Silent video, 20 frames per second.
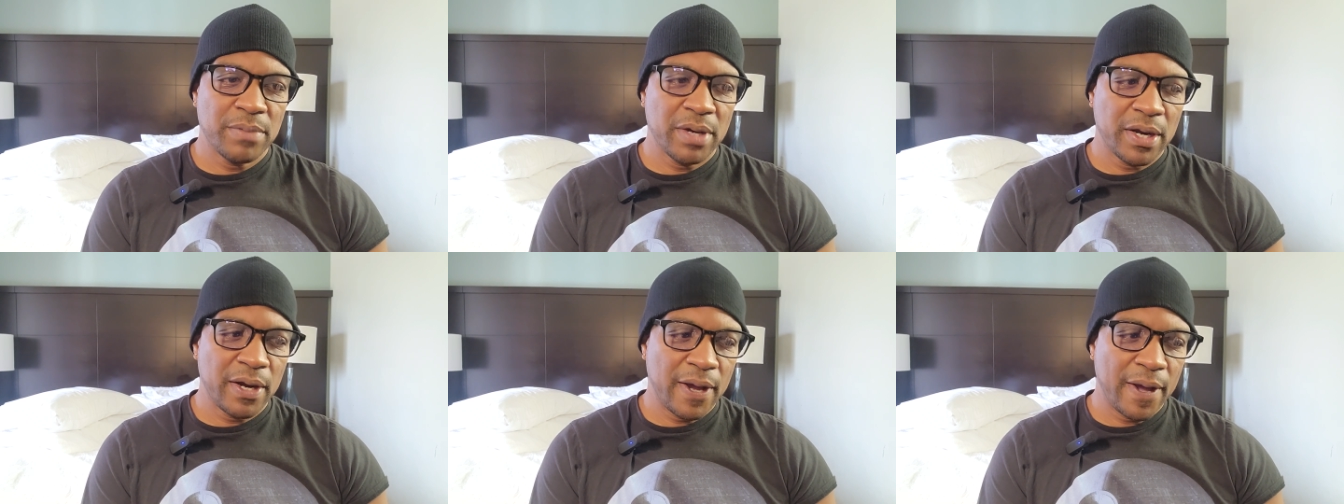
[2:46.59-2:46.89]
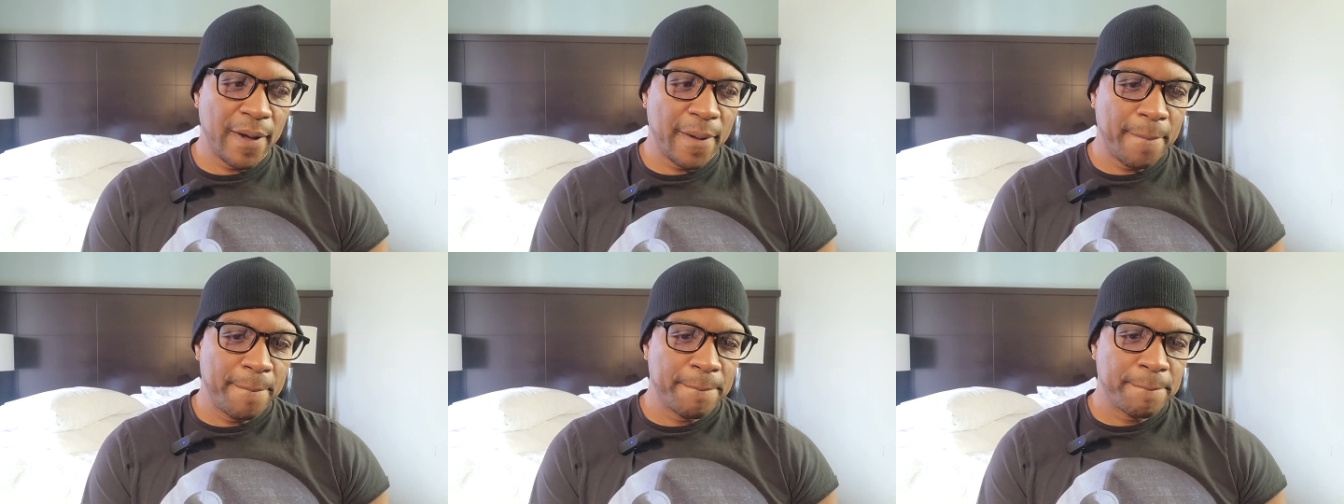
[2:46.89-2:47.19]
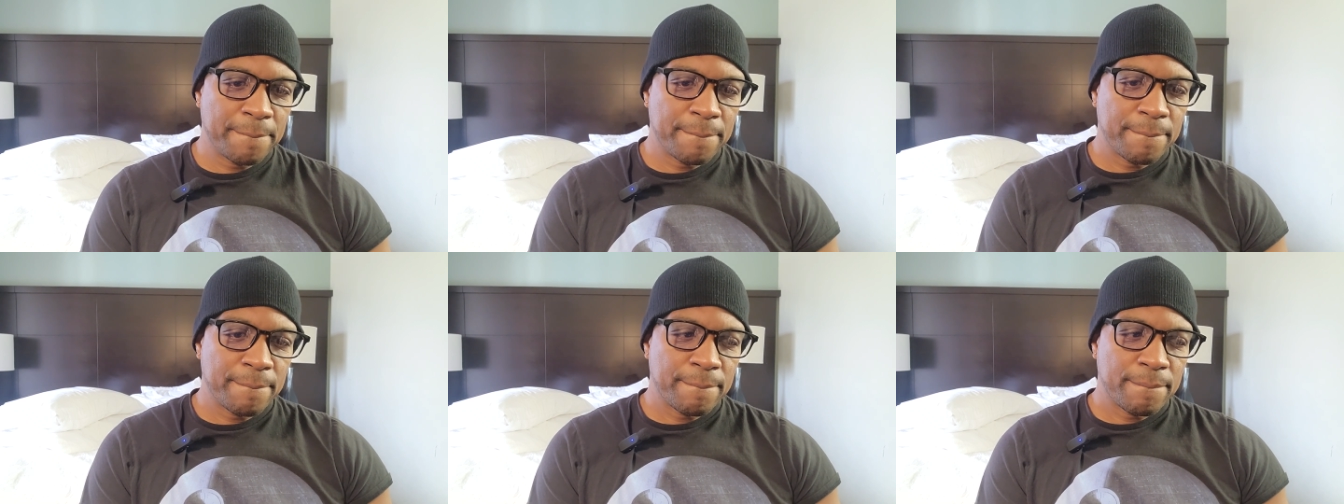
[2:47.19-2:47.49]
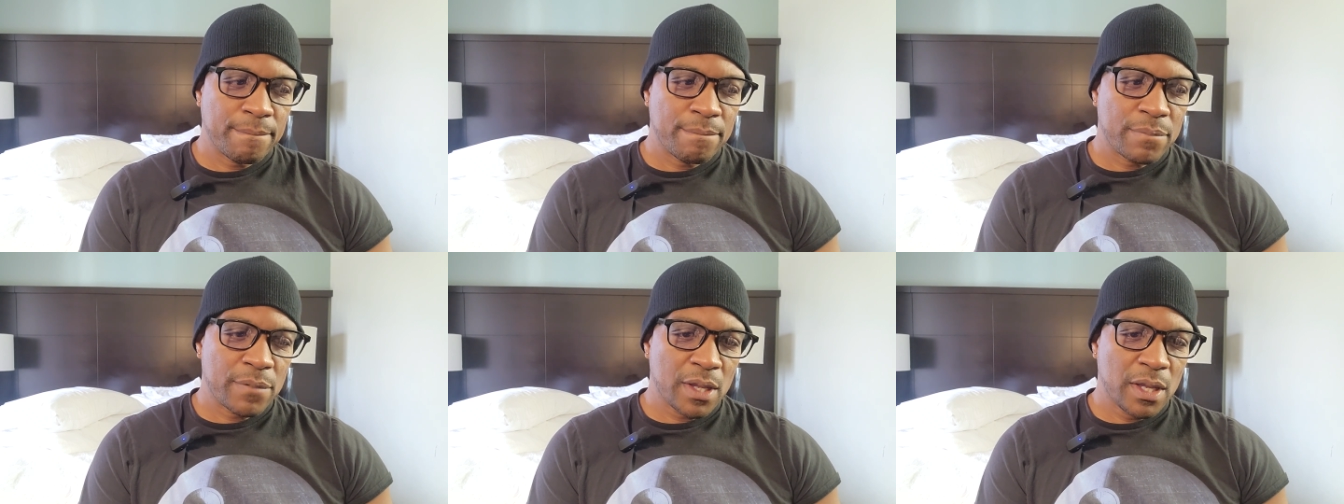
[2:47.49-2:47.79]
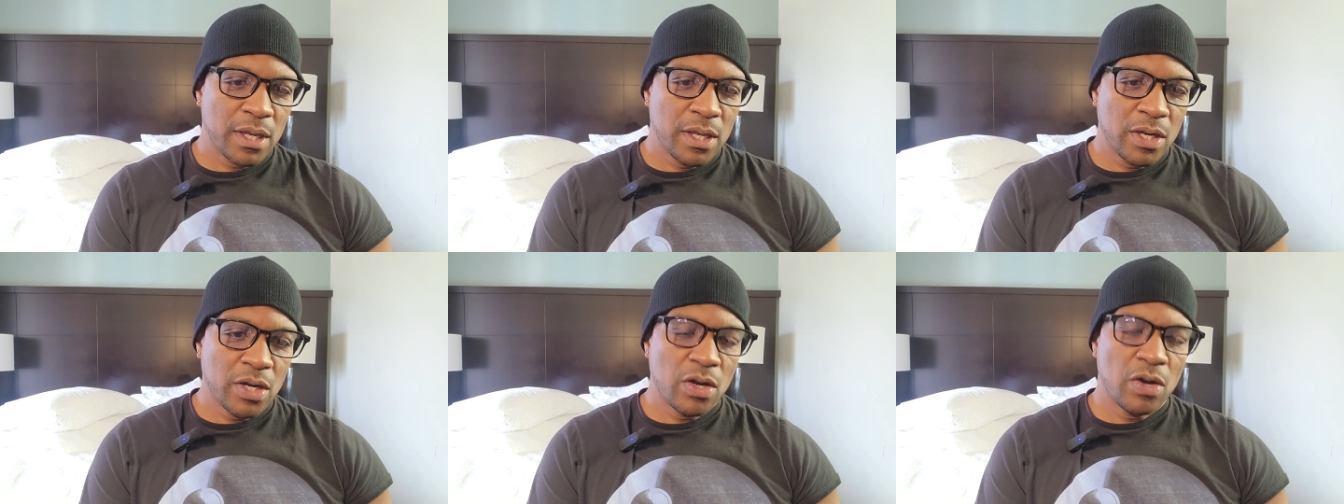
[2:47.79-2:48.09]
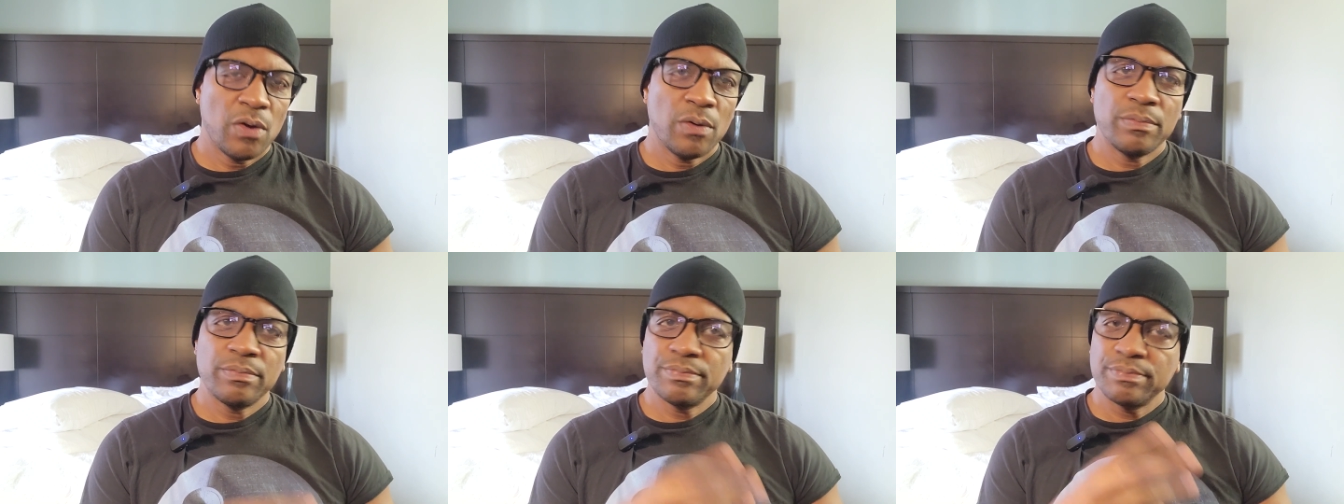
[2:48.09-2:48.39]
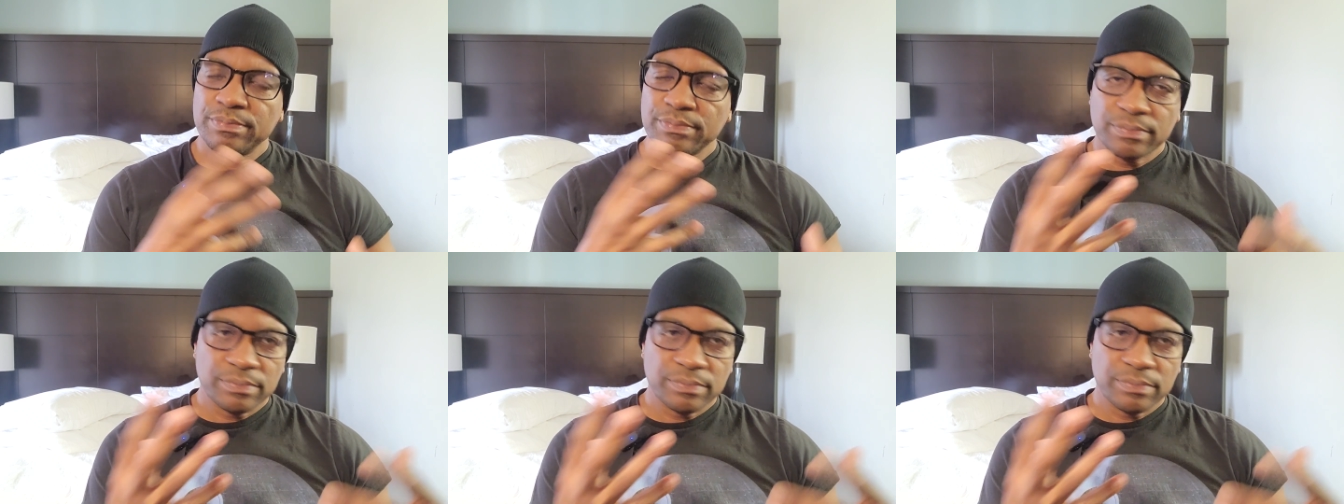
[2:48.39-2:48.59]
but uh, you know,